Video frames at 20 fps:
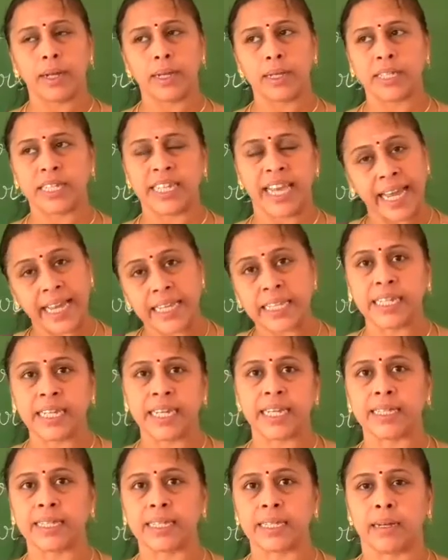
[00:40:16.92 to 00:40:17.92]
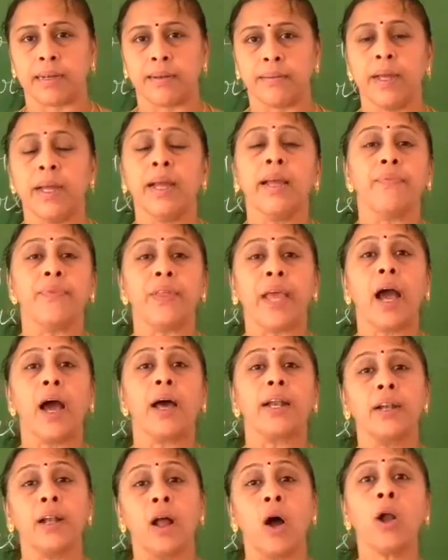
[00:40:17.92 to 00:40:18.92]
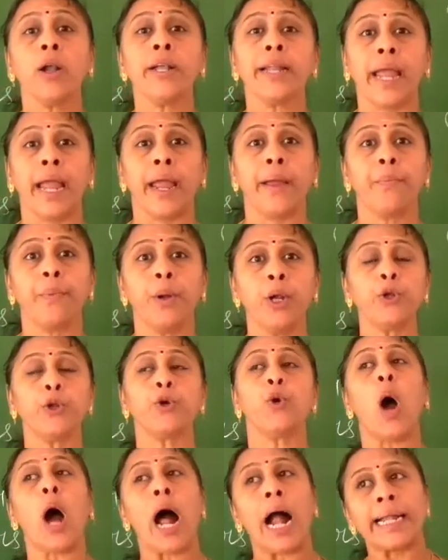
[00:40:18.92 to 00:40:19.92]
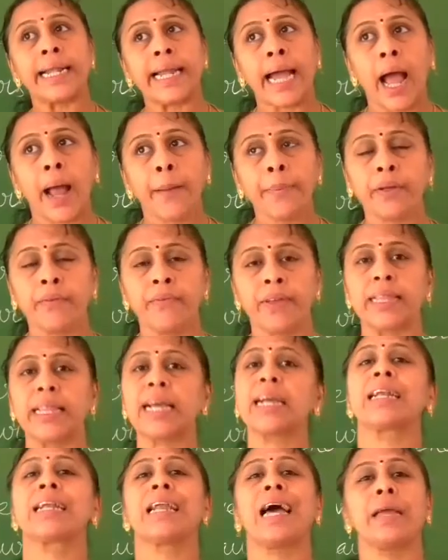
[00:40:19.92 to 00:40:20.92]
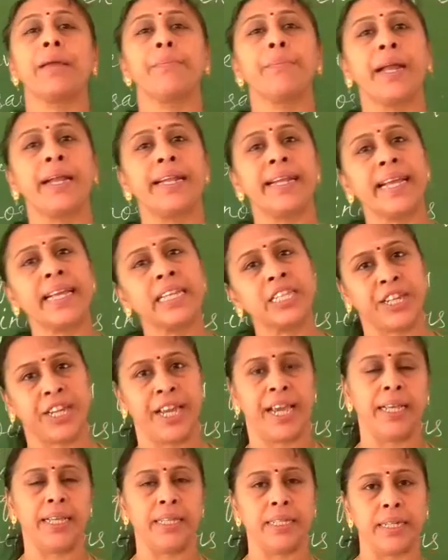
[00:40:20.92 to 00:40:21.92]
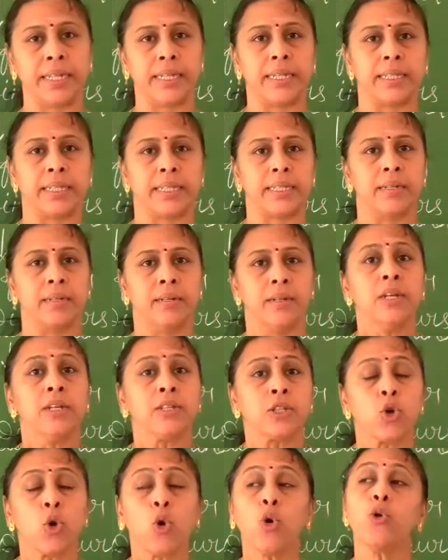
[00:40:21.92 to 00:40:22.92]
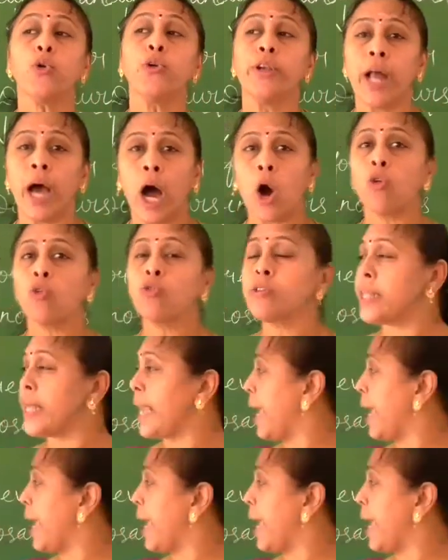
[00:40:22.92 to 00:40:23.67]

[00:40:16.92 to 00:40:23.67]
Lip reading: changings, they are not able to adapt with the climatic changes. So now they